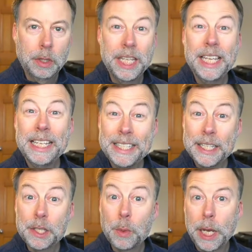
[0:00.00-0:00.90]
The
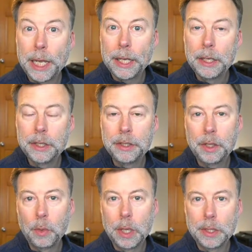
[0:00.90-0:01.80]
easiest way
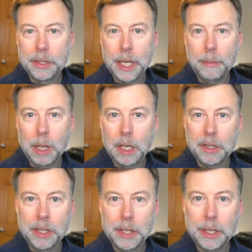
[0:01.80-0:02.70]
to run the Sandbox
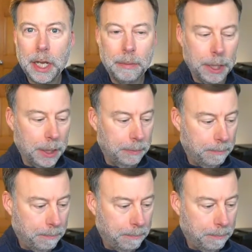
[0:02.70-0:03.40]
is to type it in